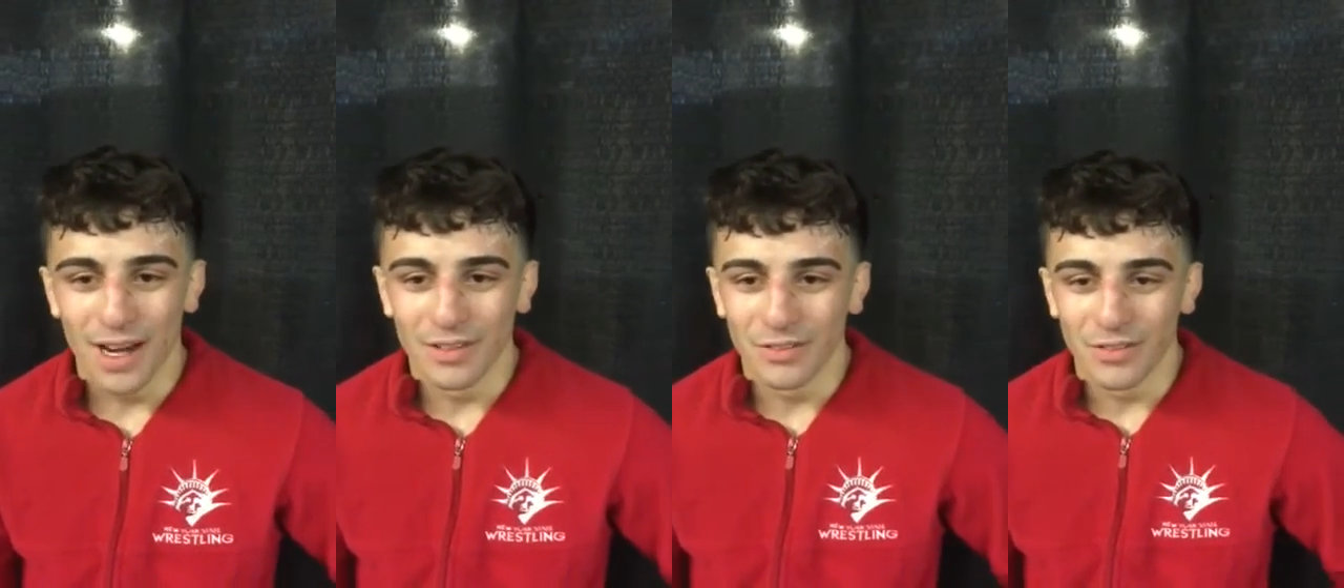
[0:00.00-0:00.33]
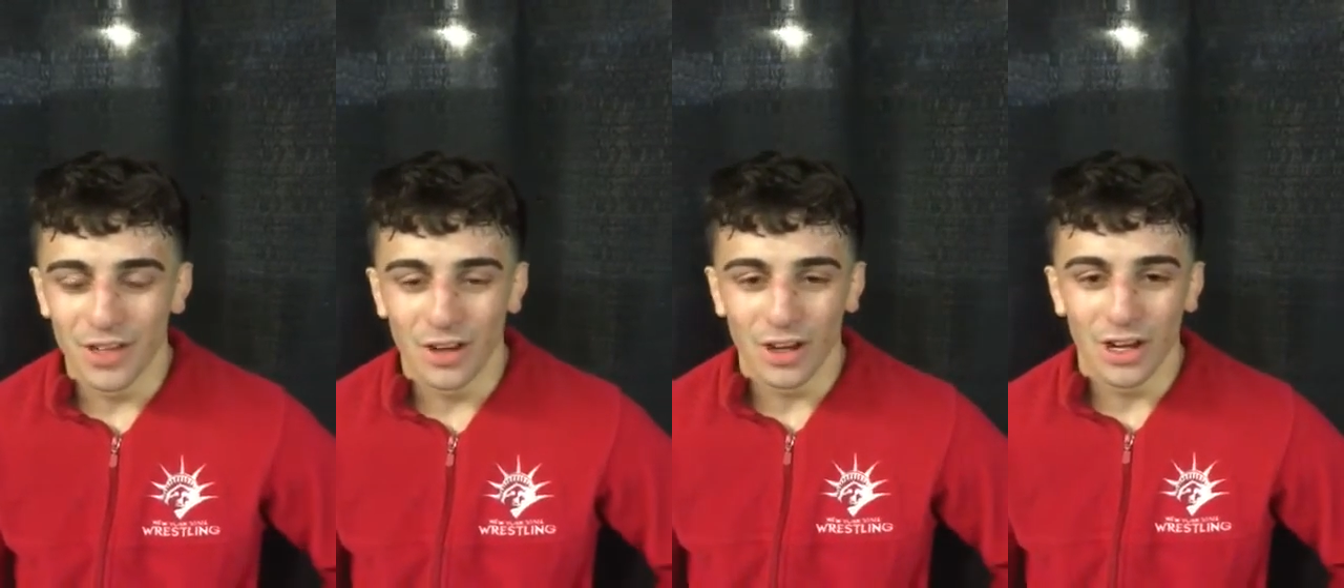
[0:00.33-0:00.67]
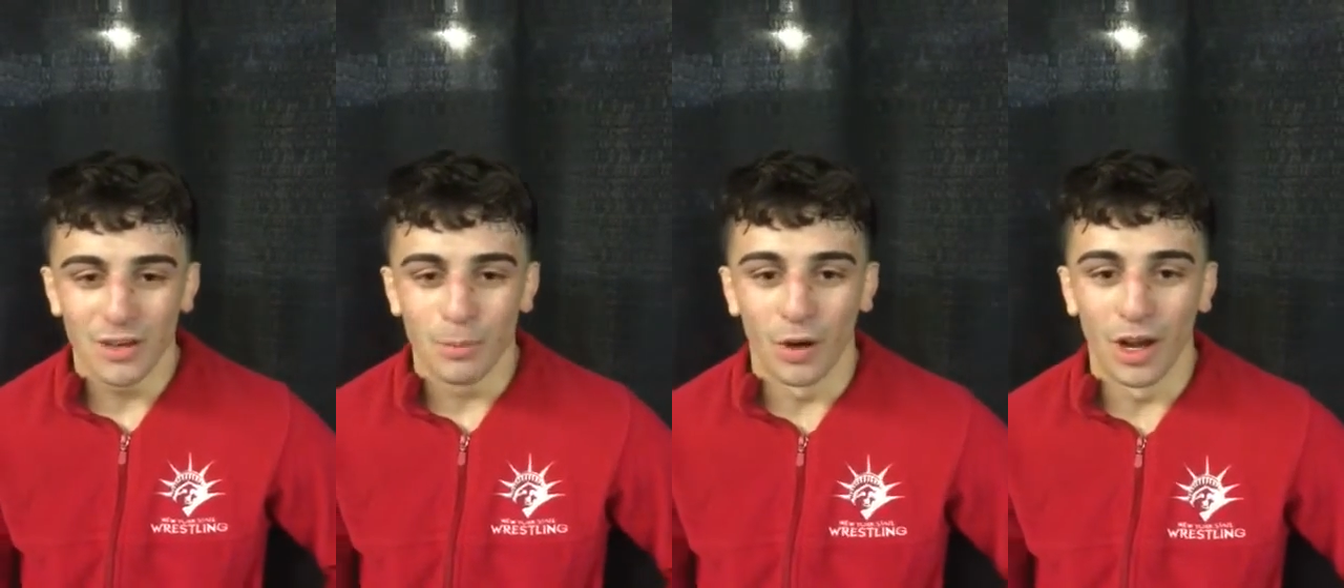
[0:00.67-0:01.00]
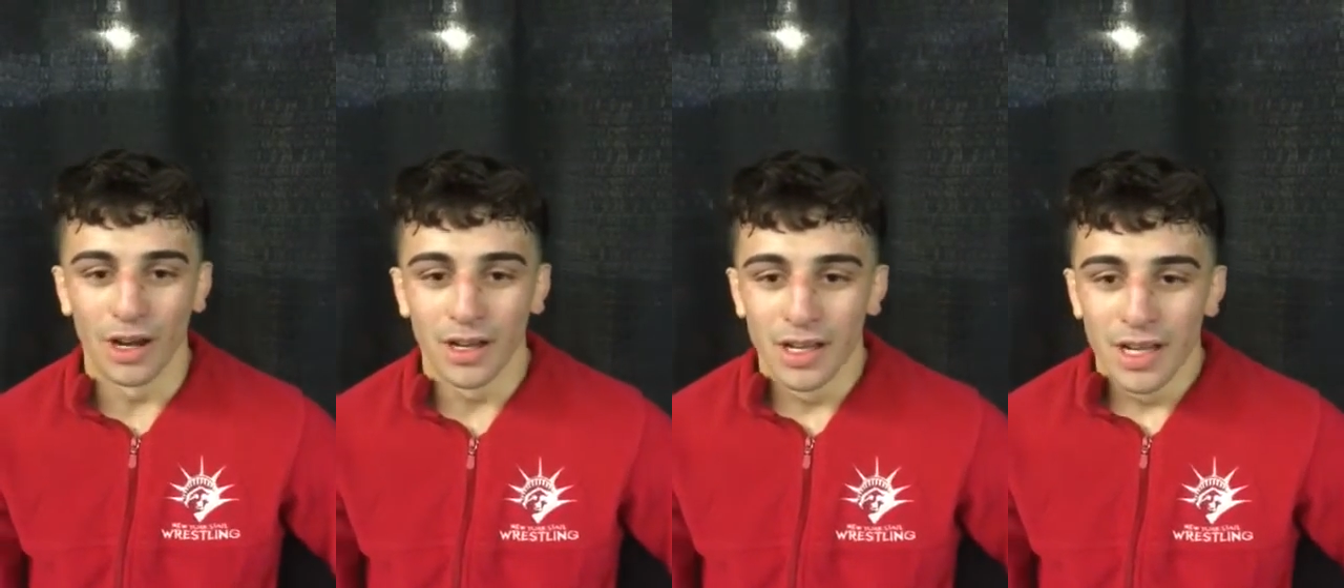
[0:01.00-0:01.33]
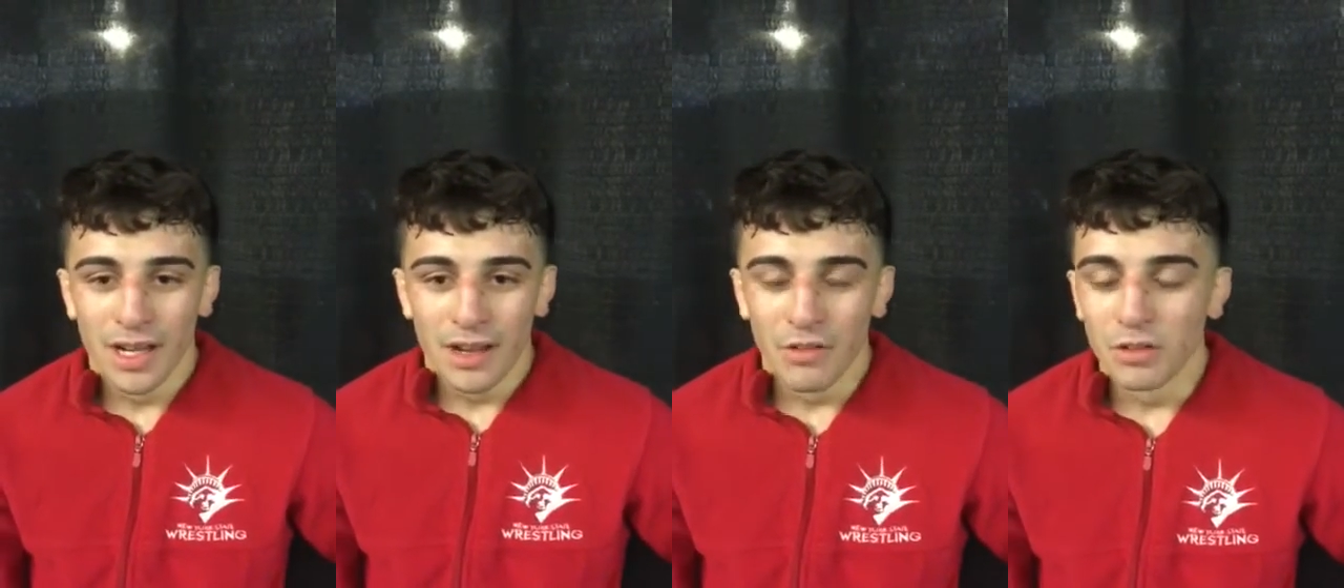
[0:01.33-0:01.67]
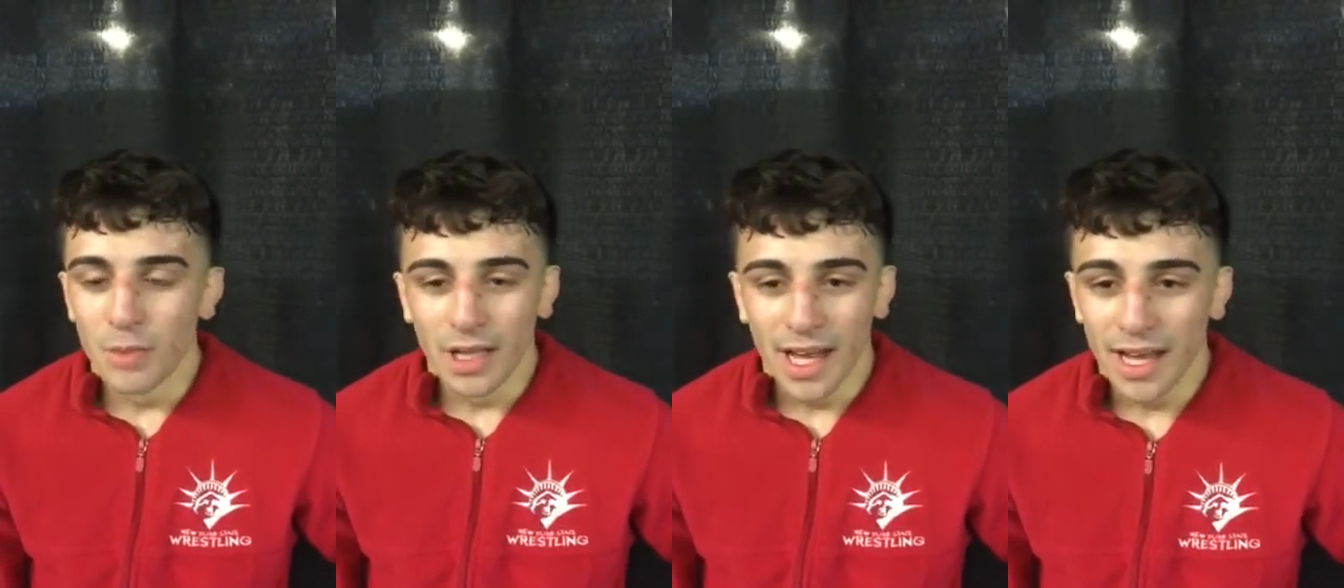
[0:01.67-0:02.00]
I didn't feel good, but it
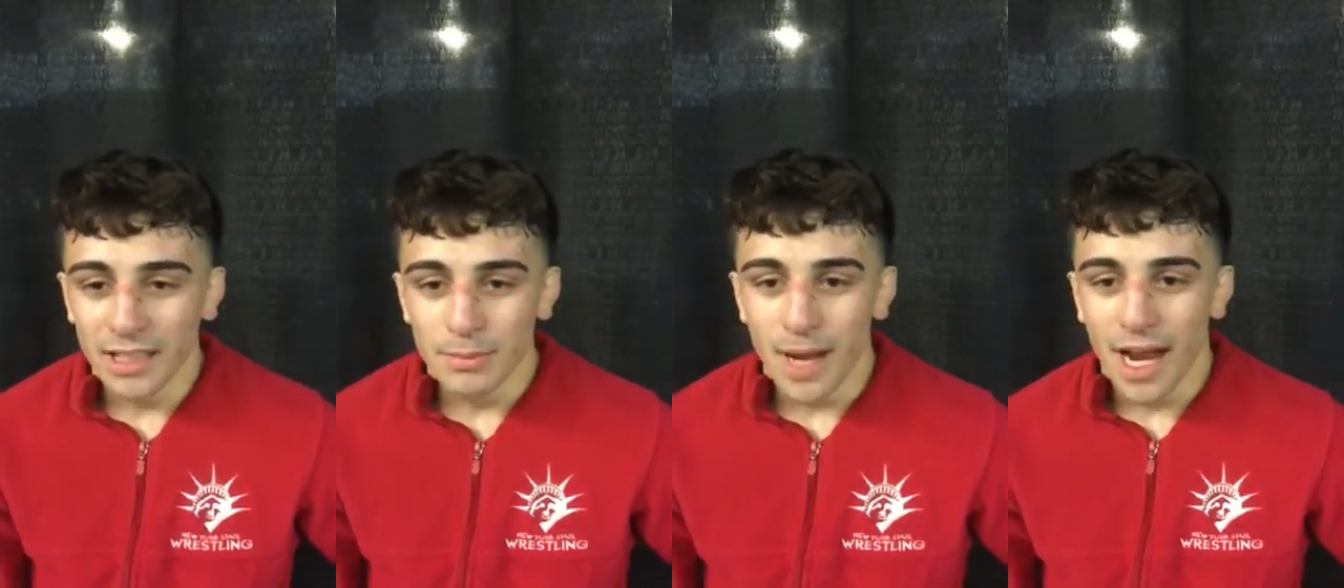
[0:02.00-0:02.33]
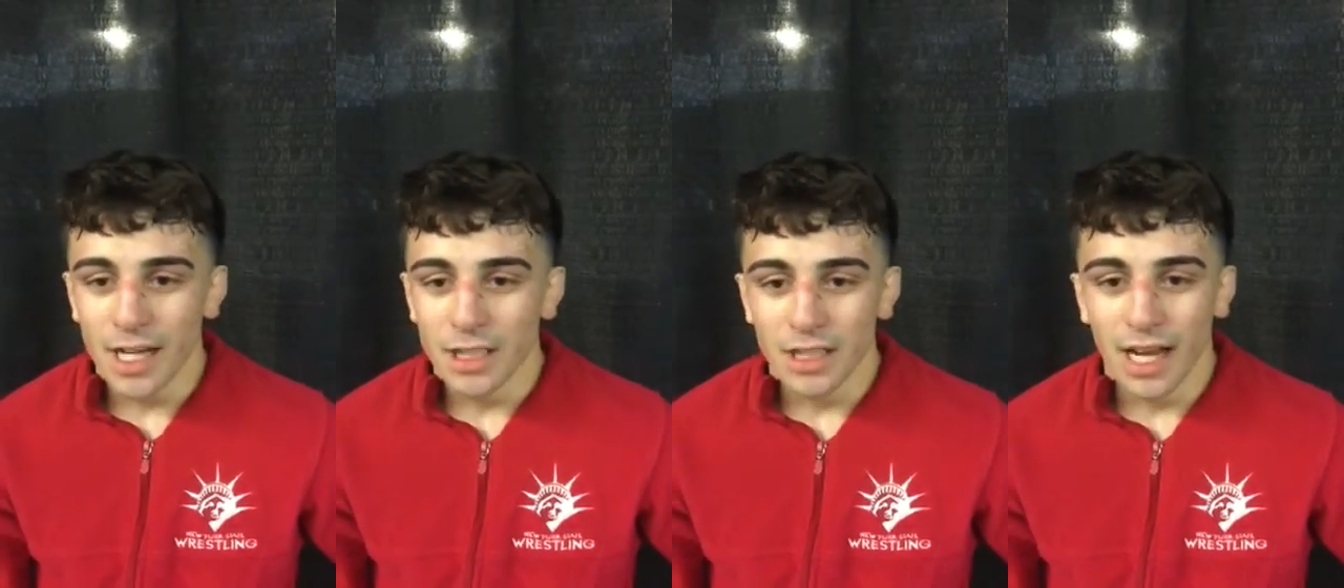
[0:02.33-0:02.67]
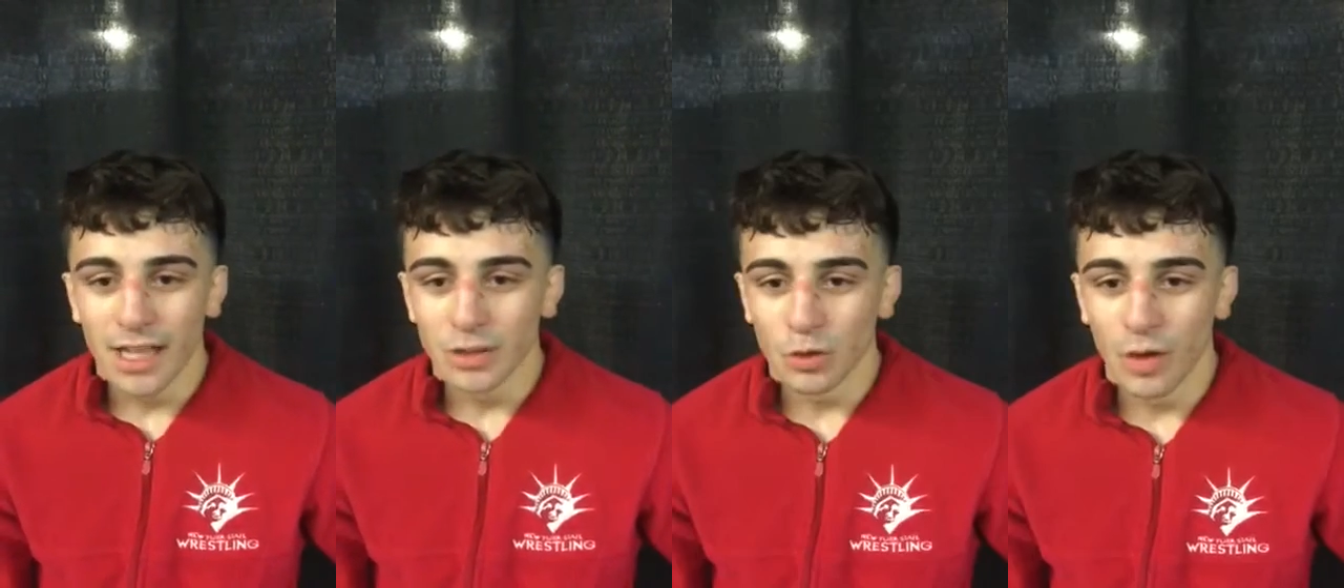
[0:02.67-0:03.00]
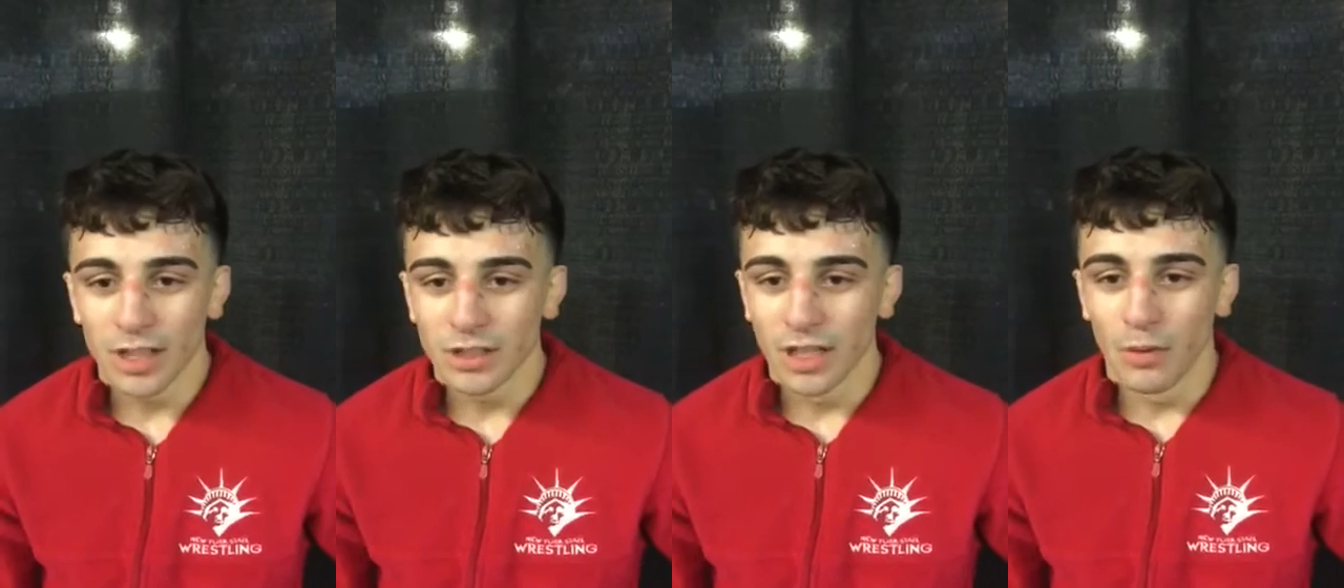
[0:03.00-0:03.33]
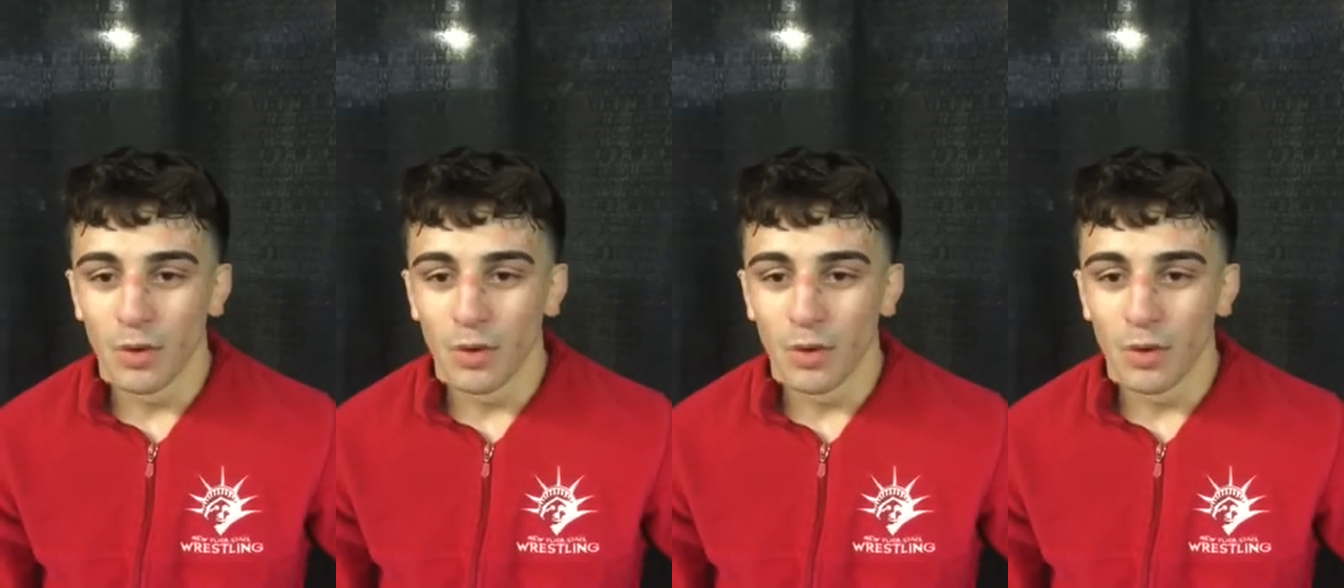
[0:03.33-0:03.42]
was my last match at the high school wrestling.